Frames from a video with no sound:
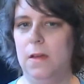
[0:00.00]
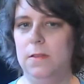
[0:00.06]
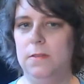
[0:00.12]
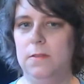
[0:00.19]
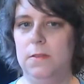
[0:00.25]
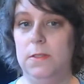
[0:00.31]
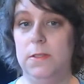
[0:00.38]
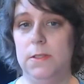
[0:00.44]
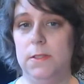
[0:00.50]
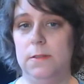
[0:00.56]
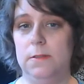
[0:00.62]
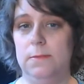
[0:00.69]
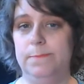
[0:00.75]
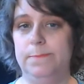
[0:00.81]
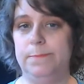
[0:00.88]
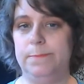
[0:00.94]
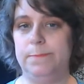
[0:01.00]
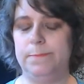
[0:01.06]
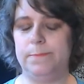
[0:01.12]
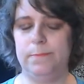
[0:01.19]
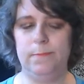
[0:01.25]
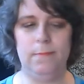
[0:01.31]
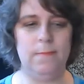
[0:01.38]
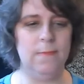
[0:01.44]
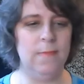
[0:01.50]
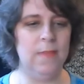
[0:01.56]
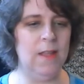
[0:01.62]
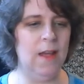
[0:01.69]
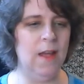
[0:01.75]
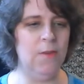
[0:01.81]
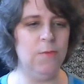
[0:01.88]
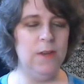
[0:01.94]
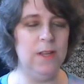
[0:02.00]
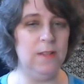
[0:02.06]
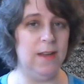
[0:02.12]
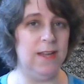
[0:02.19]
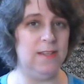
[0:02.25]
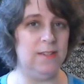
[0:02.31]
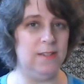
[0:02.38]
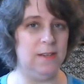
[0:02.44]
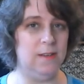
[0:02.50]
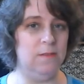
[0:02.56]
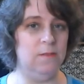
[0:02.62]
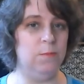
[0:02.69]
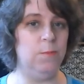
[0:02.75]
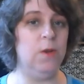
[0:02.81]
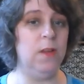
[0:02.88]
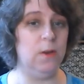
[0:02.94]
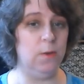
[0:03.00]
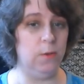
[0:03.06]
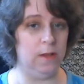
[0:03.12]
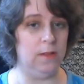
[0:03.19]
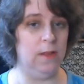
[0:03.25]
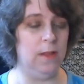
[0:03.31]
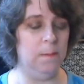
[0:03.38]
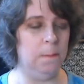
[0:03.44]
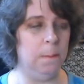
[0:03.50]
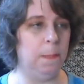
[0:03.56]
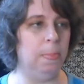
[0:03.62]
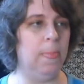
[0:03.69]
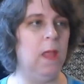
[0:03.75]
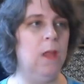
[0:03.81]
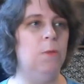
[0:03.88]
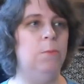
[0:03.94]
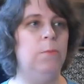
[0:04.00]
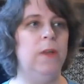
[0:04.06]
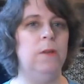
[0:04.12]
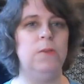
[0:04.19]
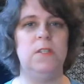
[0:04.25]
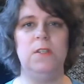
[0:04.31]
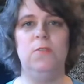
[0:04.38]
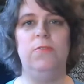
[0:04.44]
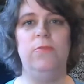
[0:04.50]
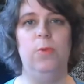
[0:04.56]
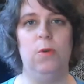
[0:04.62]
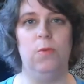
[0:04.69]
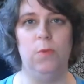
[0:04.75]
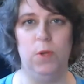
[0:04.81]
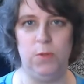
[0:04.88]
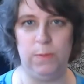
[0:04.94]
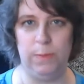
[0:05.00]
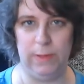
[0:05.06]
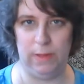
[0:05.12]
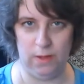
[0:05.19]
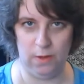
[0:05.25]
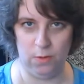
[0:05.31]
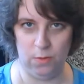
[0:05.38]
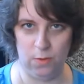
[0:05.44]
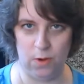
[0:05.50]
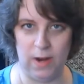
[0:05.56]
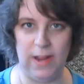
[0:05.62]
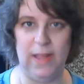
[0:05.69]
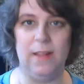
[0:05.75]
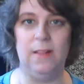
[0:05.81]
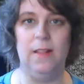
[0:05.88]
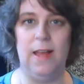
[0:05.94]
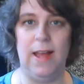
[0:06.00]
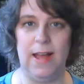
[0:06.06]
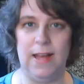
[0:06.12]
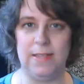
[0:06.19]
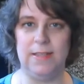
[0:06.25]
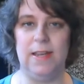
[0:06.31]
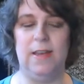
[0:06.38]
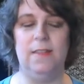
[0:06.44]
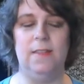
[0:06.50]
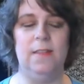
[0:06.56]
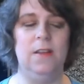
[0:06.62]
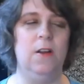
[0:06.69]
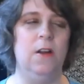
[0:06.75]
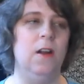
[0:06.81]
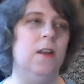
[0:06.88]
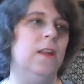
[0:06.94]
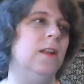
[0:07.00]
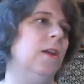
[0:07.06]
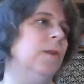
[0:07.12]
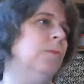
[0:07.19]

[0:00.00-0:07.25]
So I realized it pretty quickly, but it was still 4 rows below where I had last had the yarn, and I'm